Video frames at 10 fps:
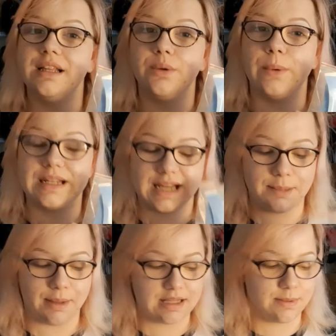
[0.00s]
wig
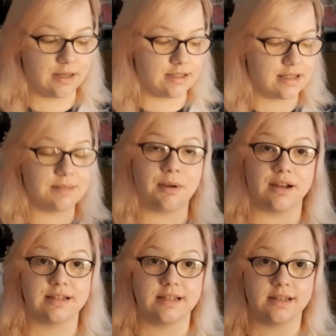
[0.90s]
tape as well as a pair
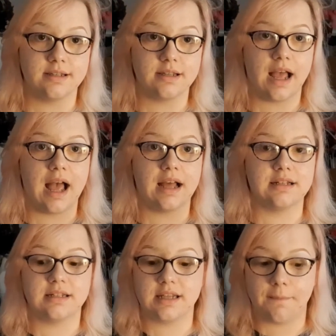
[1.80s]
of scissors and